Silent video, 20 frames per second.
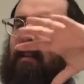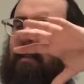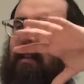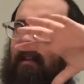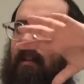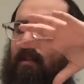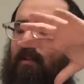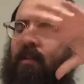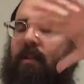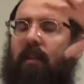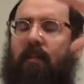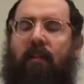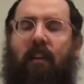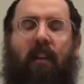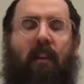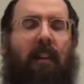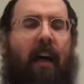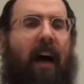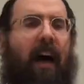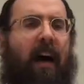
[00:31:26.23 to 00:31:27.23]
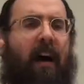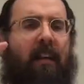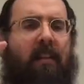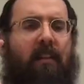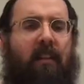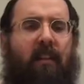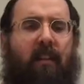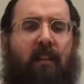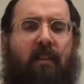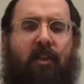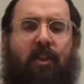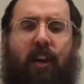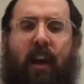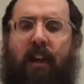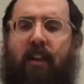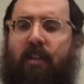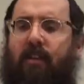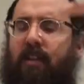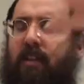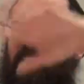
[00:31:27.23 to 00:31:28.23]
use of glass and the
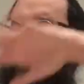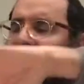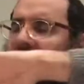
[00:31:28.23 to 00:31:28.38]
changes